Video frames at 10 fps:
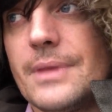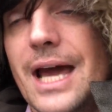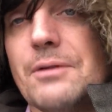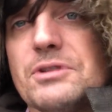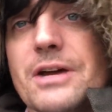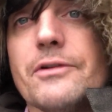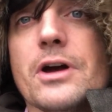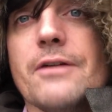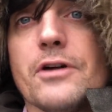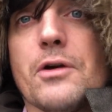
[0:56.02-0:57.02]
and it was over
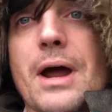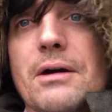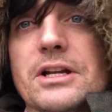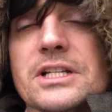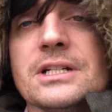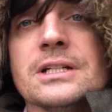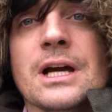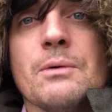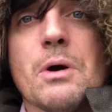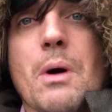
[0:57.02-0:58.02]
overcrowded.
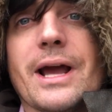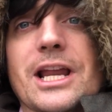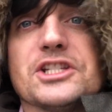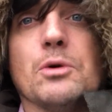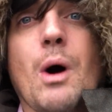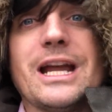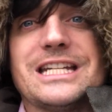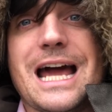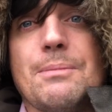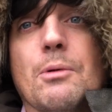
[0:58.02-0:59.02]
We're quite close to
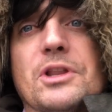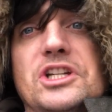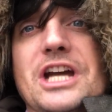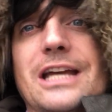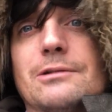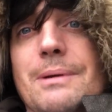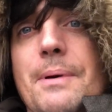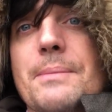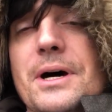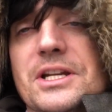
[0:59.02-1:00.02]
Whitechapel, where the Jack the
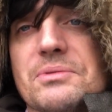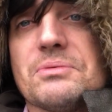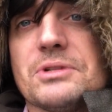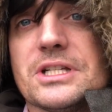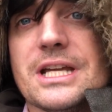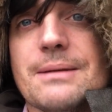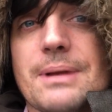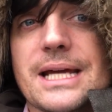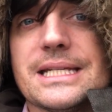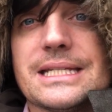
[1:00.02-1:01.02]
Ripper murders were to take
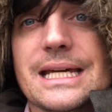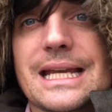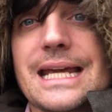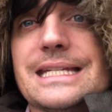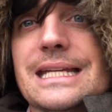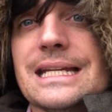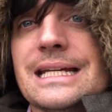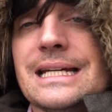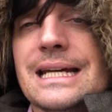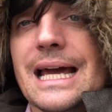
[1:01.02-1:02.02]
place in 18.
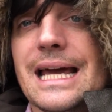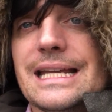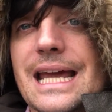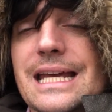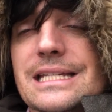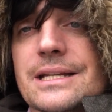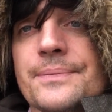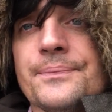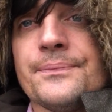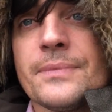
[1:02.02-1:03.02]
88.
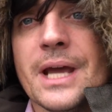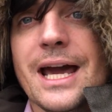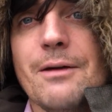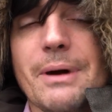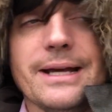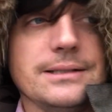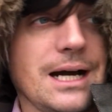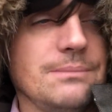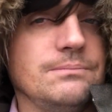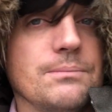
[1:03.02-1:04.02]
Anyway, um,